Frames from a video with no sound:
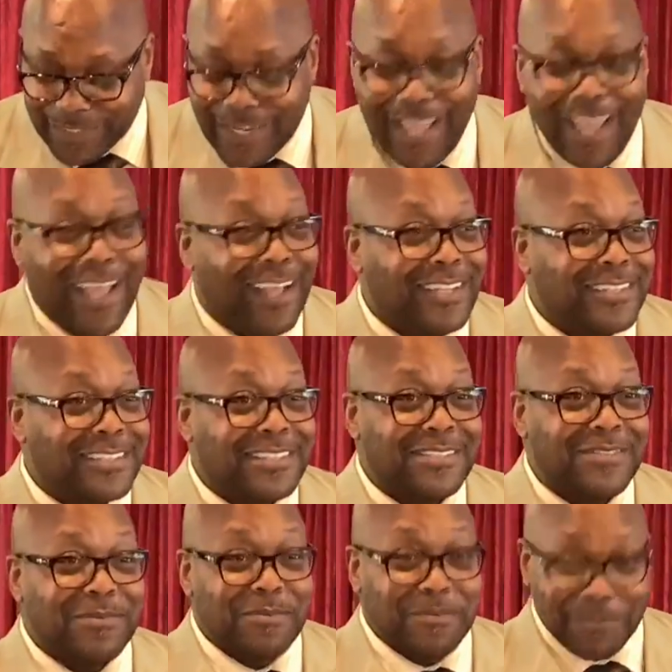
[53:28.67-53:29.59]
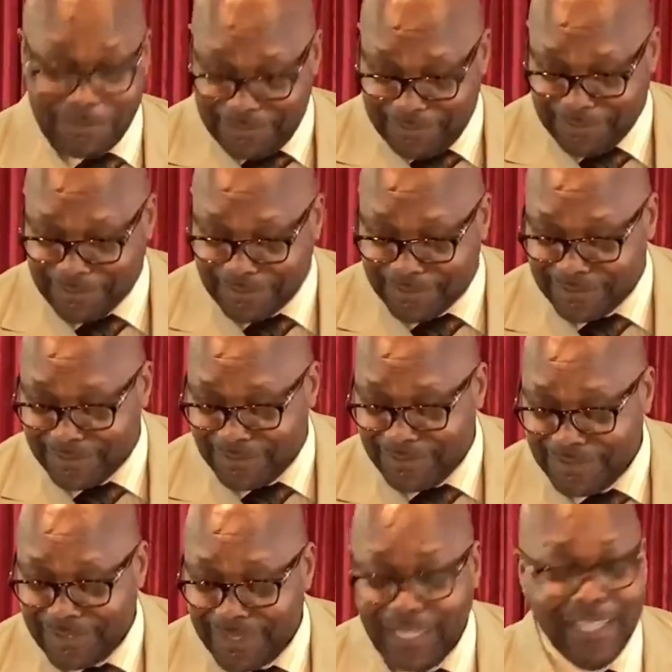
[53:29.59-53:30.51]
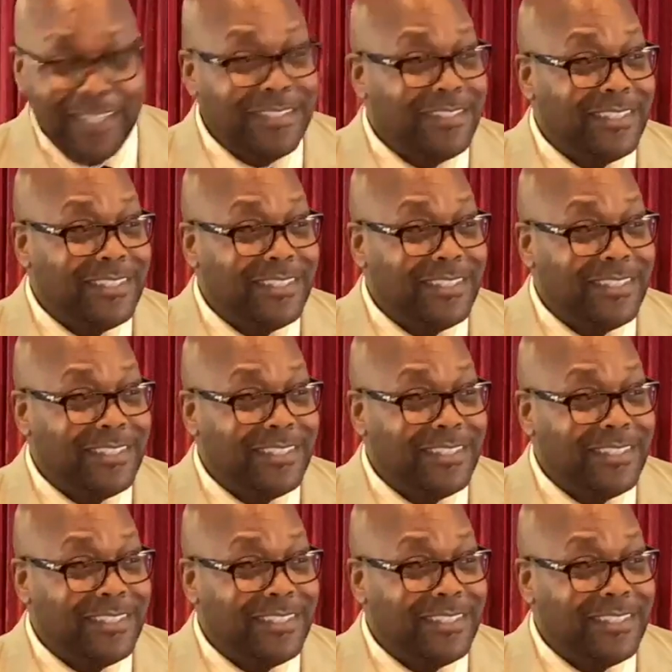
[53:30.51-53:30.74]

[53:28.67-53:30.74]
desk. He